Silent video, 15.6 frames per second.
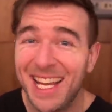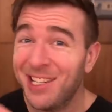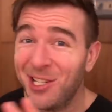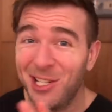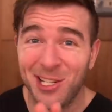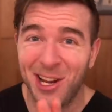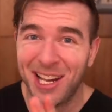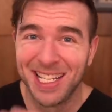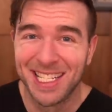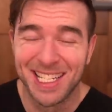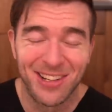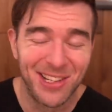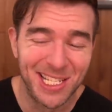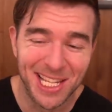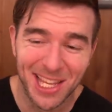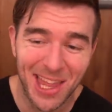She's not
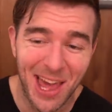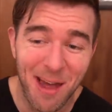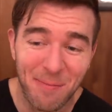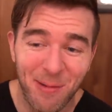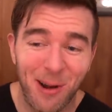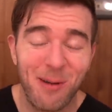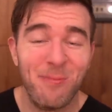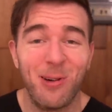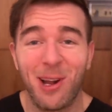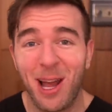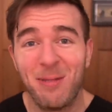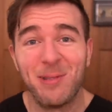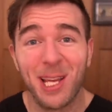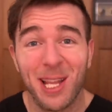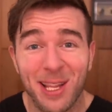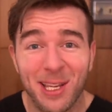necessarily saying that part, but
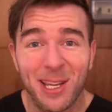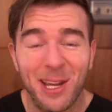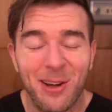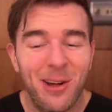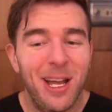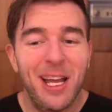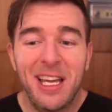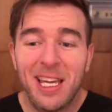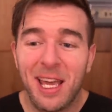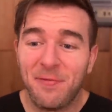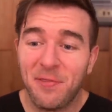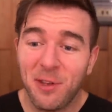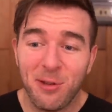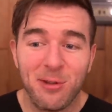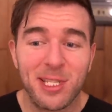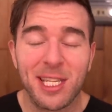I'm telling you, if
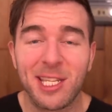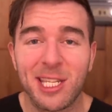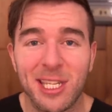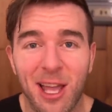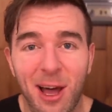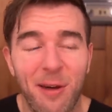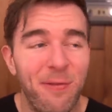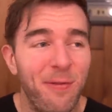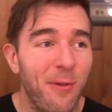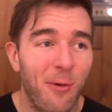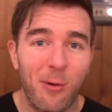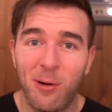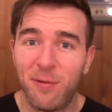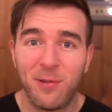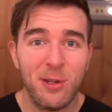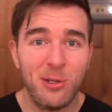you use this stuff
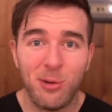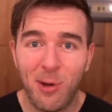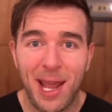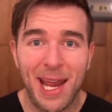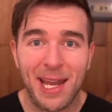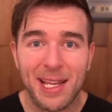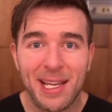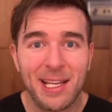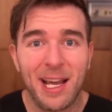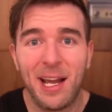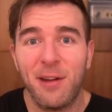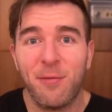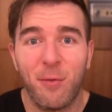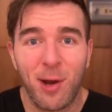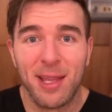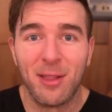or if you do any kind
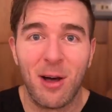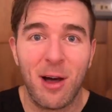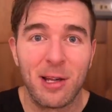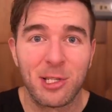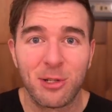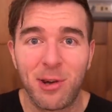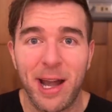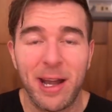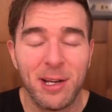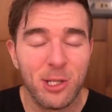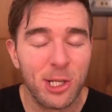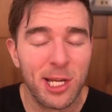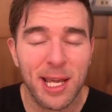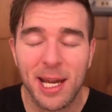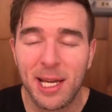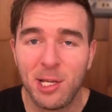of weight loss
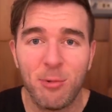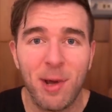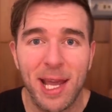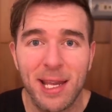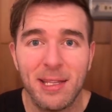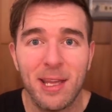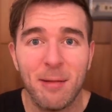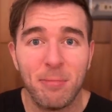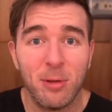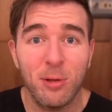strategy and you end up